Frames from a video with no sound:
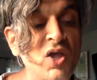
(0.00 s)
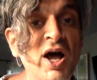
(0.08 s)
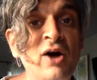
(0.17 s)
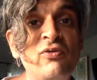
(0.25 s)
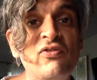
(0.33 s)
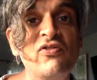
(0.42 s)

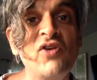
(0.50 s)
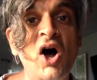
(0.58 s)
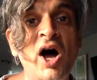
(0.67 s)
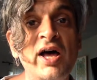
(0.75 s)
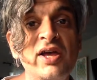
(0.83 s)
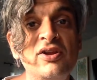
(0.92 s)

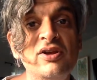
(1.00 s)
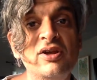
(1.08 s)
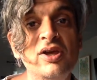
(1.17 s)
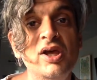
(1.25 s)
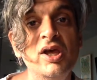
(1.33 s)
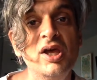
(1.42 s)
Outside,
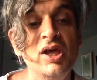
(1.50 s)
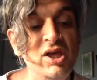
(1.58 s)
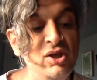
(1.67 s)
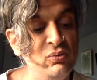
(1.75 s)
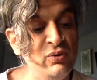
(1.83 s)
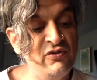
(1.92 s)

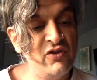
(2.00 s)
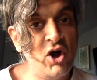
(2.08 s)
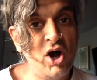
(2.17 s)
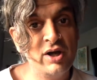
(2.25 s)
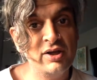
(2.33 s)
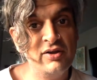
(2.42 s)
it was
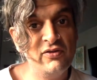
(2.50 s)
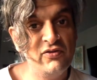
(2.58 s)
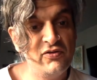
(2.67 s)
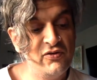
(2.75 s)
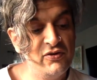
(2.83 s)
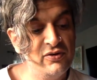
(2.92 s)

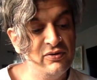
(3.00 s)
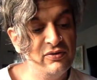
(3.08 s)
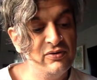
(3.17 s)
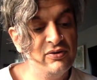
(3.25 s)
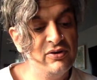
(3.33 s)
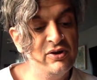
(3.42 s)
August.
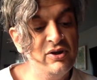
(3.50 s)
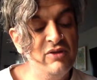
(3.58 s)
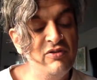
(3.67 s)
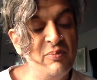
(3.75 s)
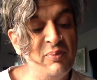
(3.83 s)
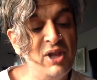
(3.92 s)

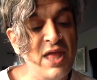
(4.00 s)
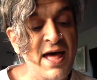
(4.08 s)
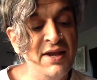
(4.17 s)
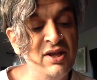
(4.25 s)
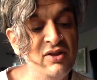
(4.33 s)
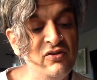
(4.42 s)
The
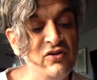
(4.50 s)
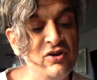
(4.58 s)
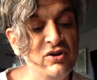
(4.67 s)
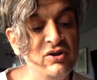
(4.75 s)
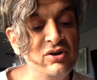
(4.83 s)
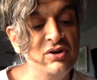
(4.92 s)
planet
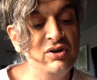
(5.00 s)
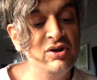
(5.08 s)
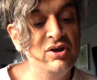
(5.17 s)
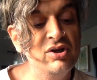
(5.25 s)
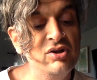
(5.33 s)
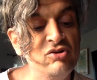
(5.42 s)

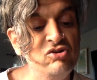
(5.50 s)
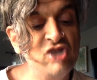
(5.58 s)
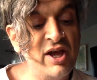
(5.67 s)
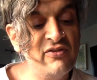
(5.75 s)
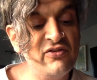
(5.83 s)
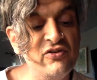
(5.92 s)

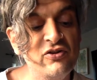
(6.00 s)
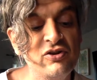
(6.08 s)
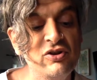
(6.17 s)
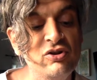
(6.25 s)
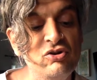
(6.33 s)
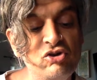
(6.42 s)
just
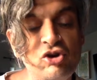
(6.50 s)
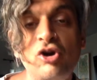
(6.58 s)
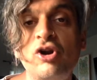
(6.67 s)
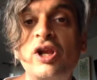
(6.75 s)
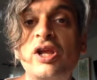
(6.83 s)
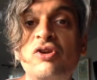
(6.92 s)

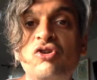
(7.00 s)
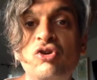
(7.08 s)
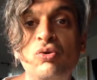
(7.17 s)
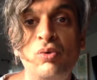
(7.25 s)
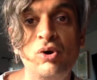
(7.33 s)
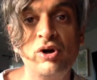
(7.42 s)
turning
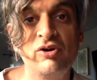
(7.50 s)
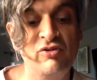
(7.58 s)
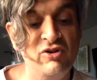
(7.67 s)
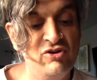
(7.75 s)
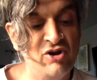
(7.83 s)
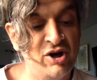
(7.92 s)
toward
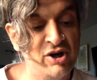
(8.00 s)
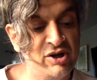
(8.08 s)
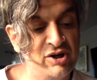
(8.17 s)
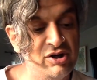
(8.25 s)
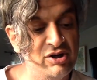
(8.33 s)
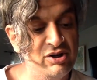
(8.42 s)
the
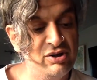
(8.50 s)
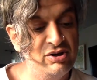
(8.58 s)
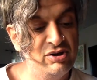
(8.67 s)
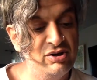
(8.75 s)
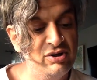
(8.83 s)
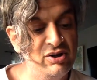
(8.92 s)
dark.
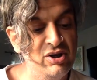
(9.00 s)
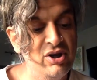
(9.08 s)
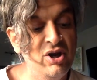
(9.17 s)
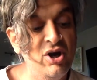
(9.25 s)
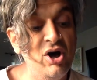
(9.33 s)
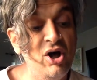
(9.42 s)

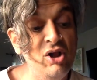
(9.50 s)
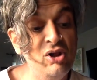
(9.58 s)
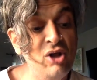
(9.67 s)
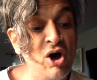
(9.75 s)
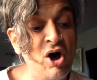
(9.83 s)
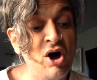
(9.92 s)
A
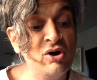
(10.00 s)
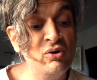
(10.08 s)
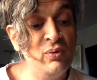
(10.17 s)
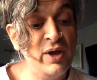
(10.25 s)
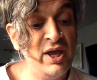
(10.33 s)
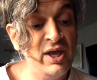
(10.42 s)
long
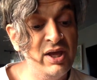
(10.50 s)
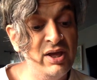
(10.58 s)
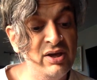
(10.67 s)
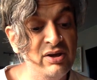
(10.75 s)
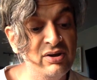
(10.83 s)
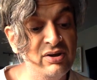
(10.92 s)
way,